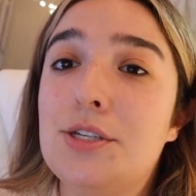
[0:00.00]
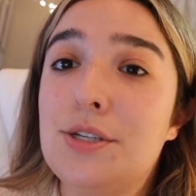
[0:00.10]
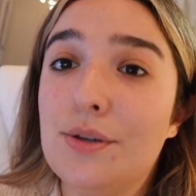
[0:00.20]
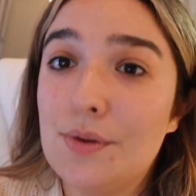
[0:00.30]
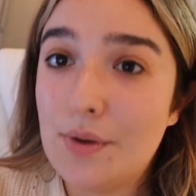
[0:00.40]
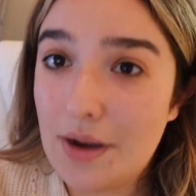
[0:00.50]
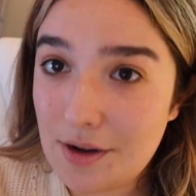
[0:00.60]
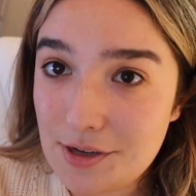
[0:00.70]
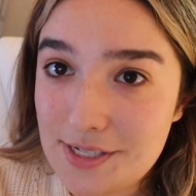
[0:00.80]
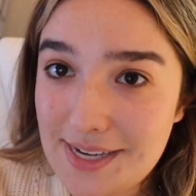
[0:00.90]
to
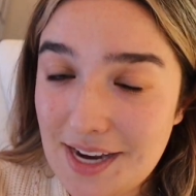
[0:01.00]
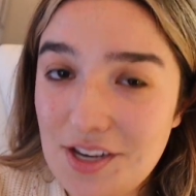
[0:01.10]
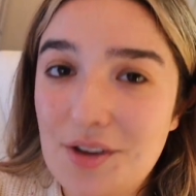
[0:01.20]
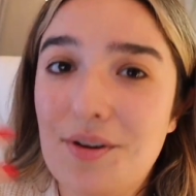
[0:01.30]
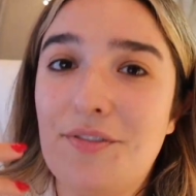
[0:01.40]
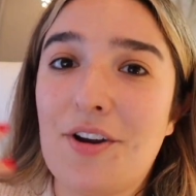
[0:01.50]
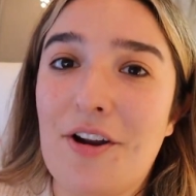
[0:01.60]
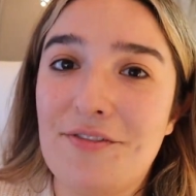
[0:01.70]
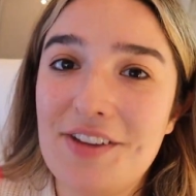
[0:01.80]
understand you if you're on